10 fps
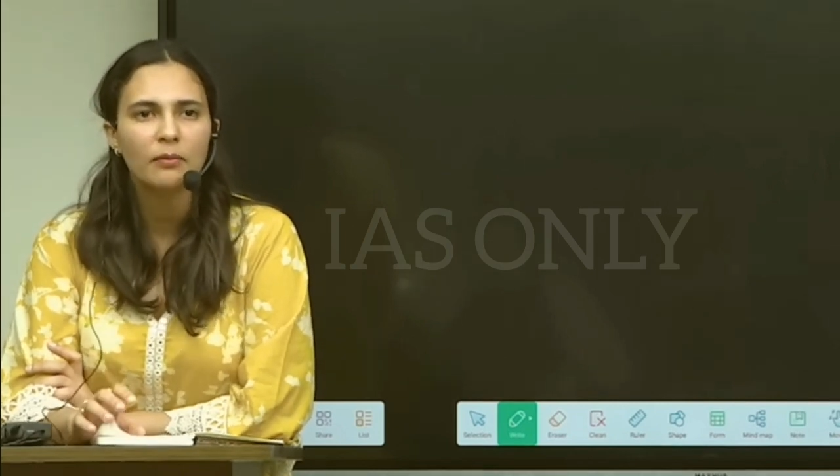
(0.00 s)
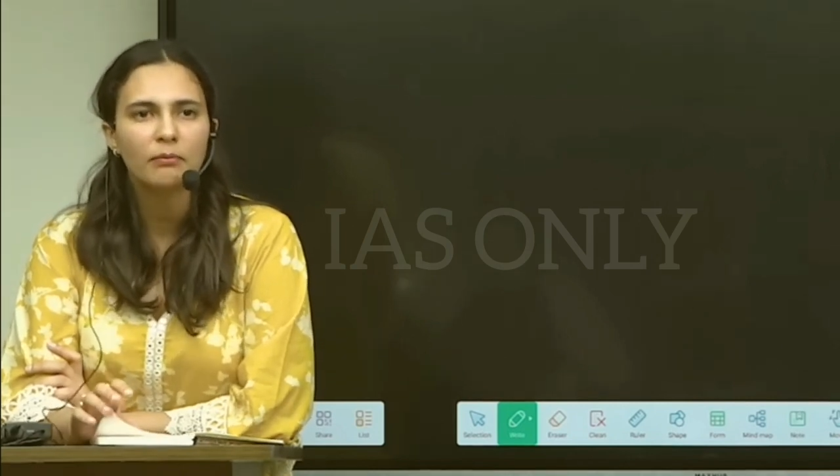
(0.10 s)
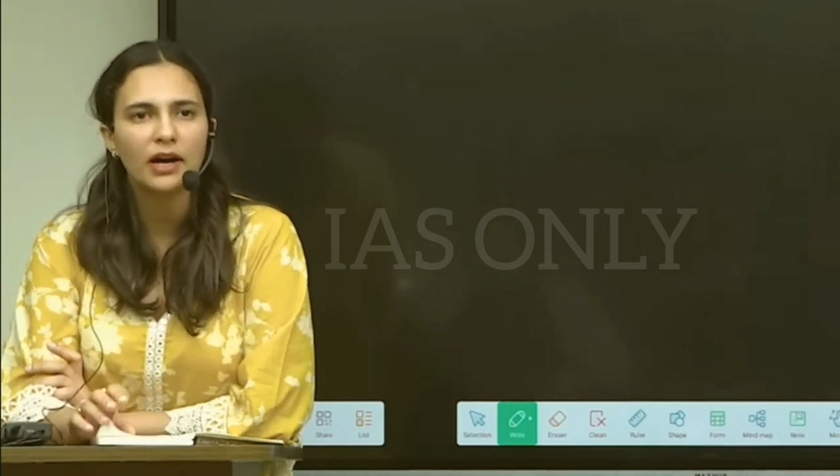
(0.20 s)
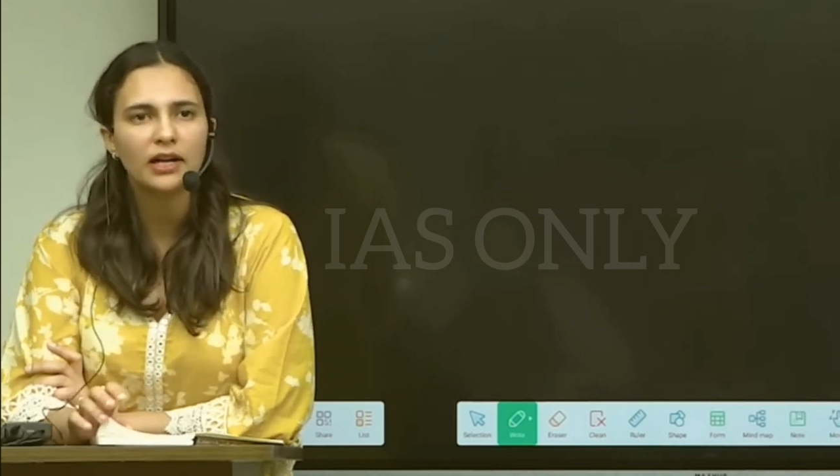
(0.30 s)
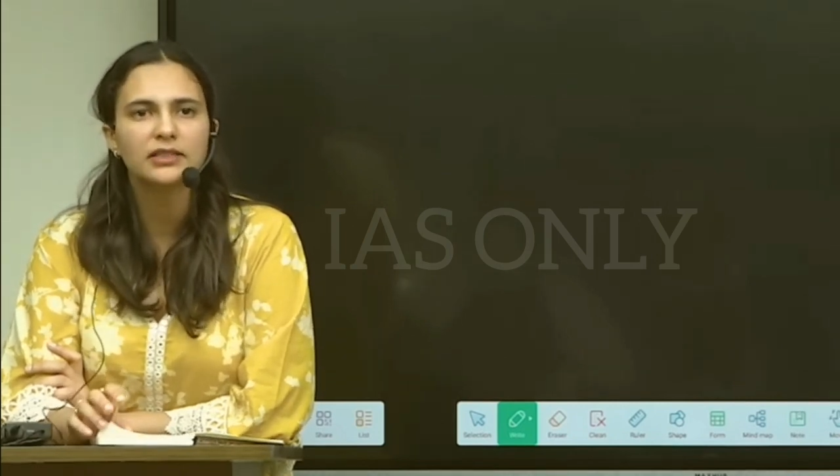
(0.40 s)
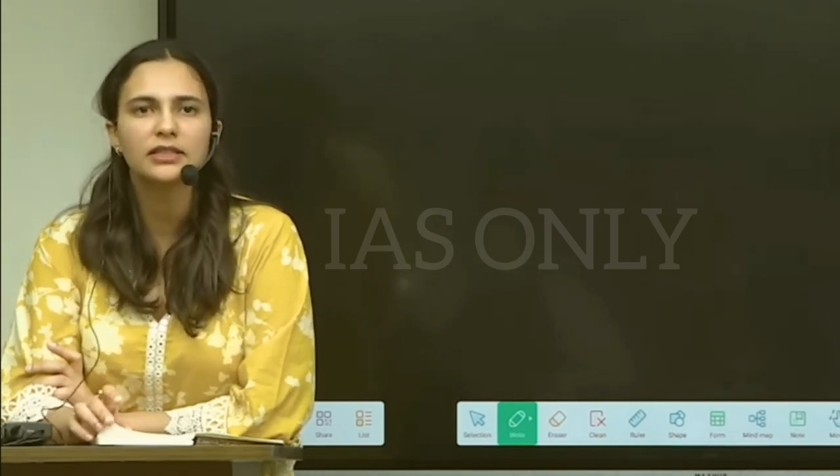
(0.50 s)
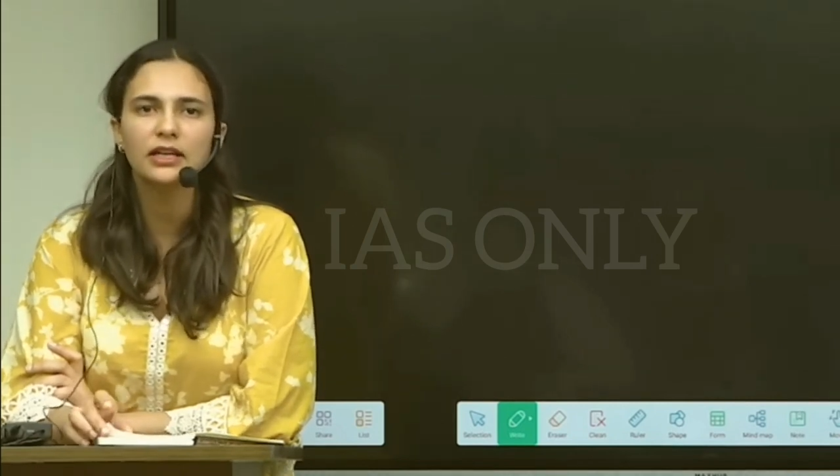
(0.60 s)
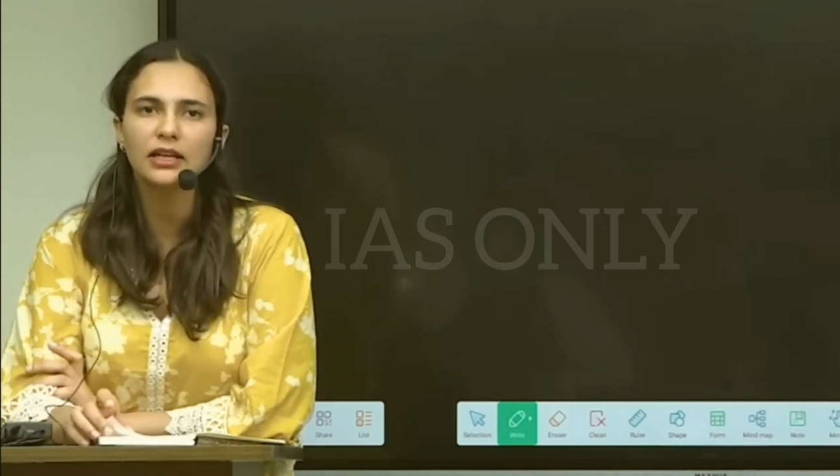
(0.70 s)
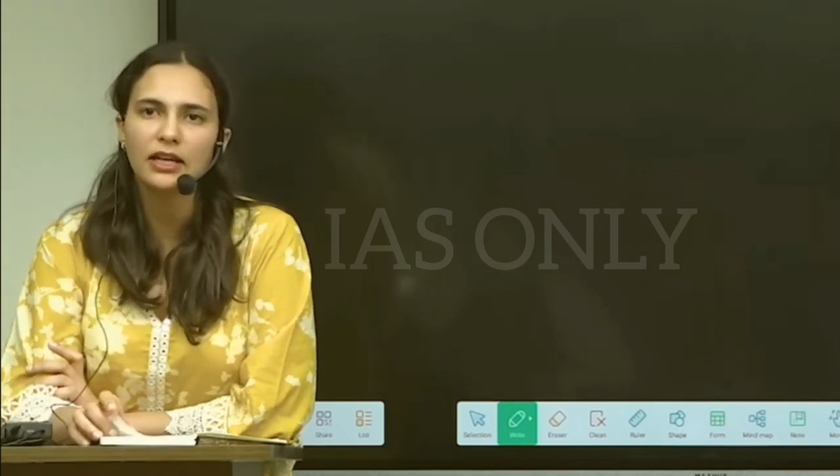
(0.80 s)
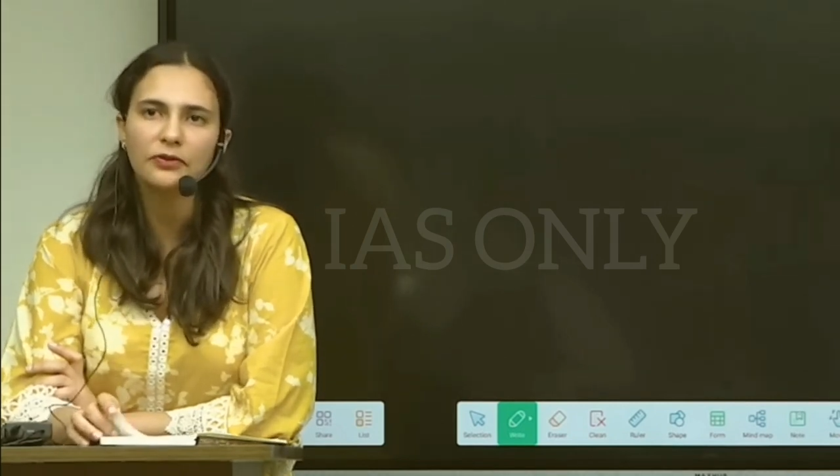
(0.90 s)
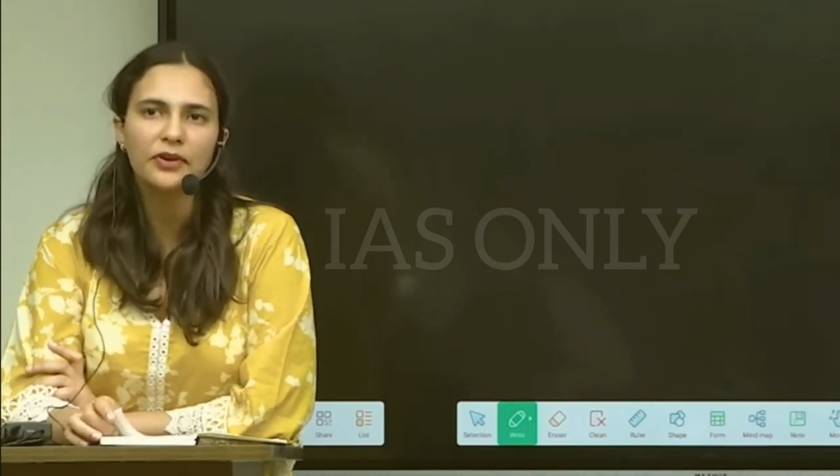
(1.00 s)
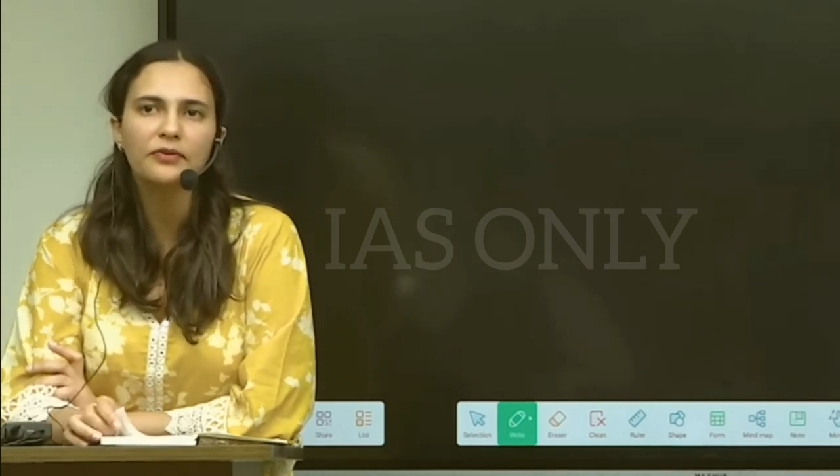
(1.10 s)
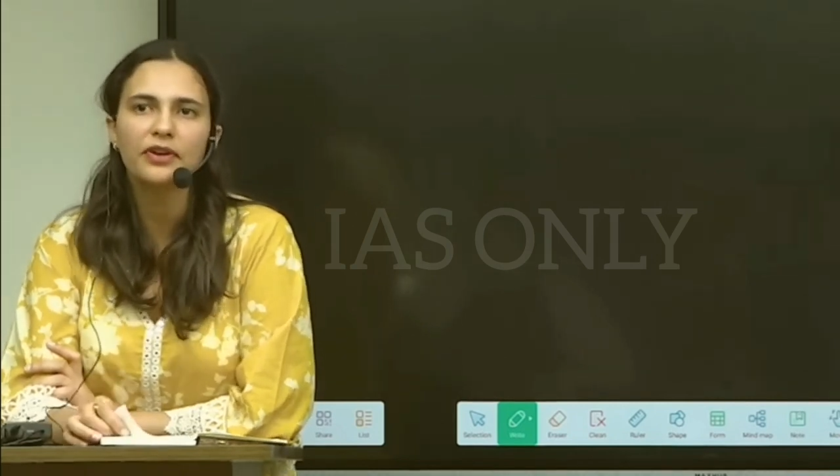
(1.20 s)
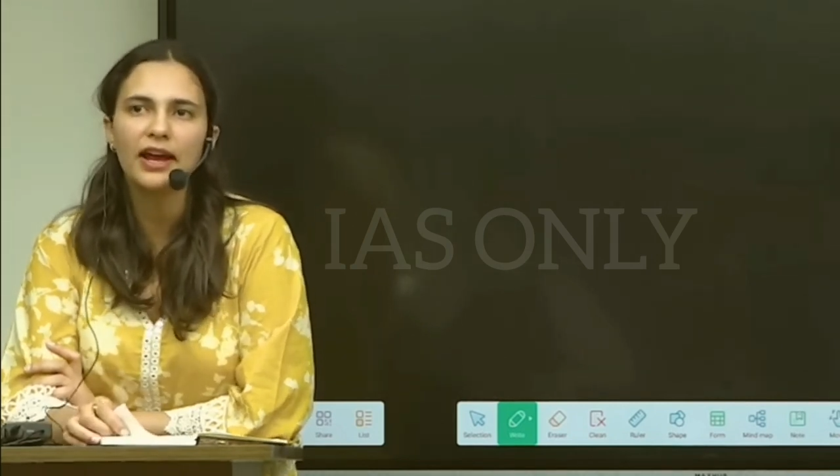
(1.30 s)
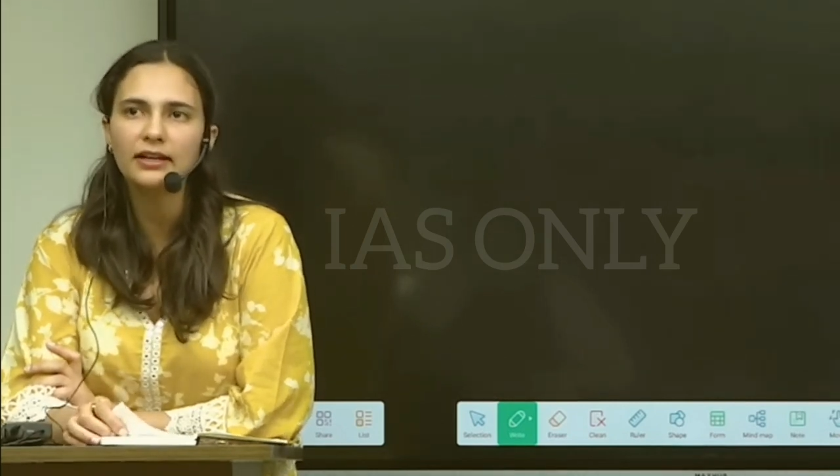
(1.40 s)
But if
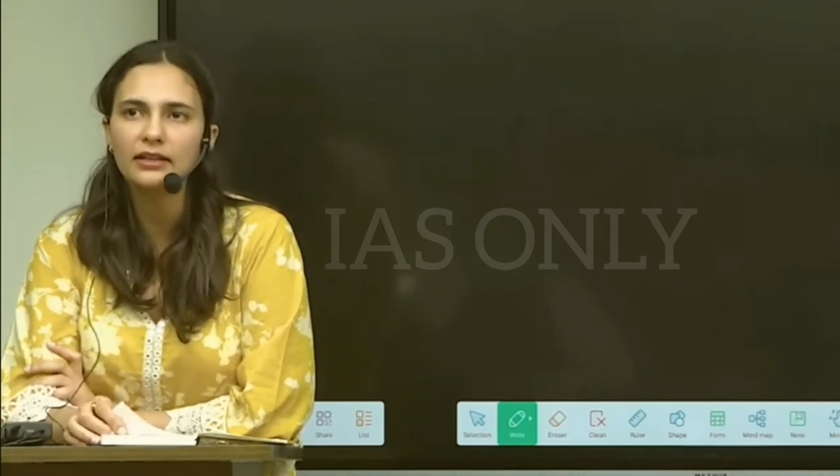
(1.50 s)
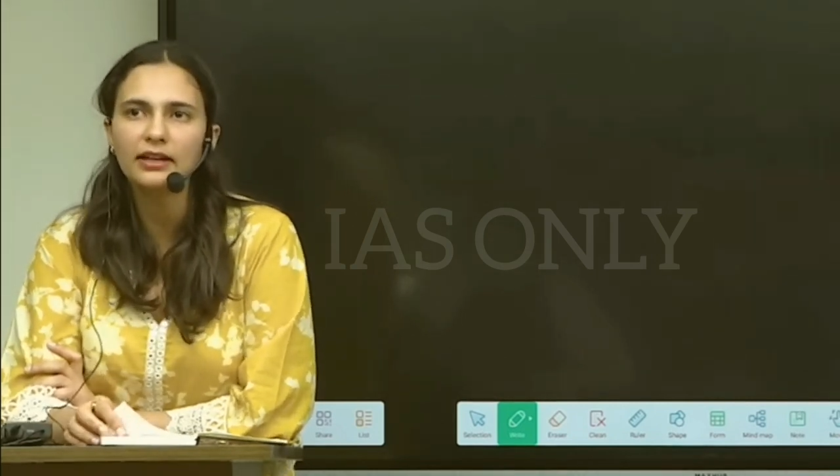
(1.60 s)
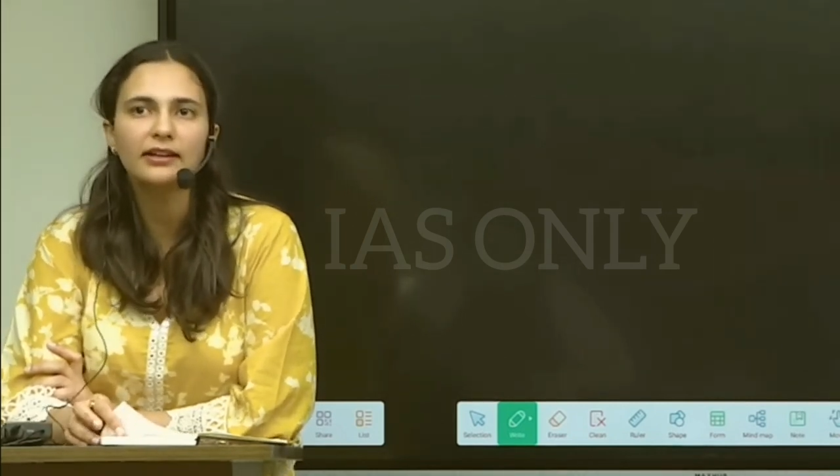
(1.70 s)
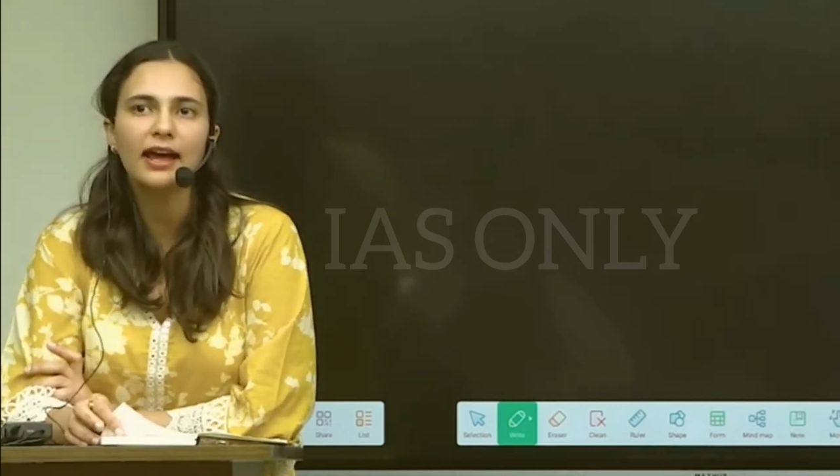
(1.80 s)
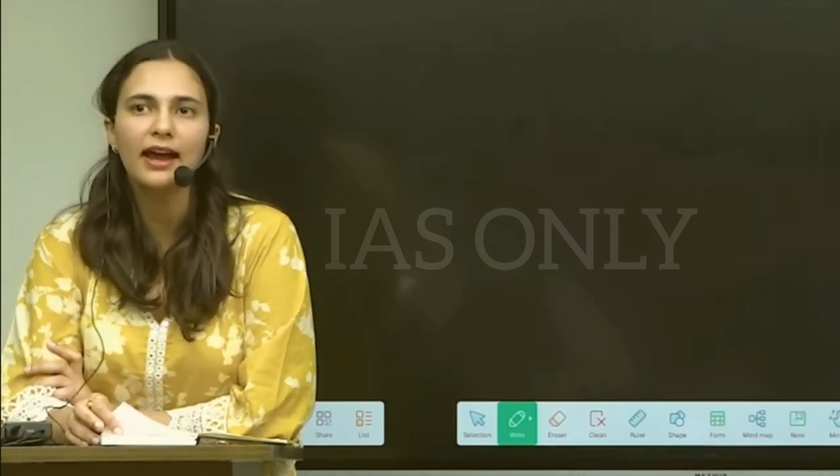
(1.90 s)
you've read it,